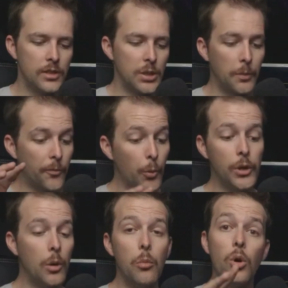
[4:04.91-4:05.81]
So before we
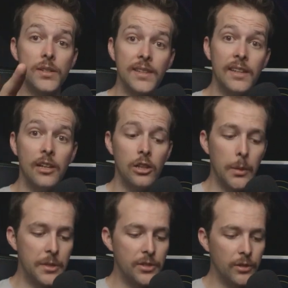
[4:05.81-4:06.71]
go more into the hilt,
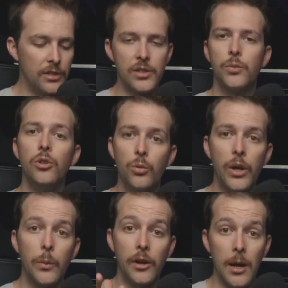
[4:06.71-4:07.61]
let me show you just real
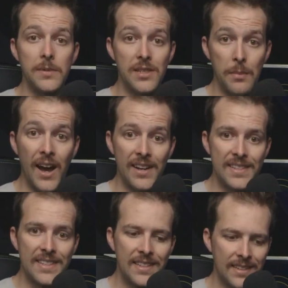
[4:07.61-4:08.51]
quick what comes in the
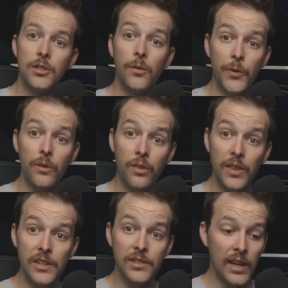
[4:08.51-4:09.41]
box. So a few of the
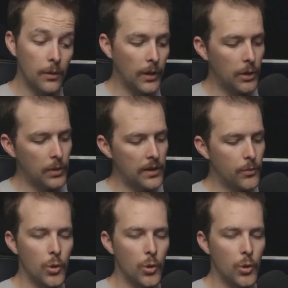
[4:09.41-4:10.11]
things you get right away, of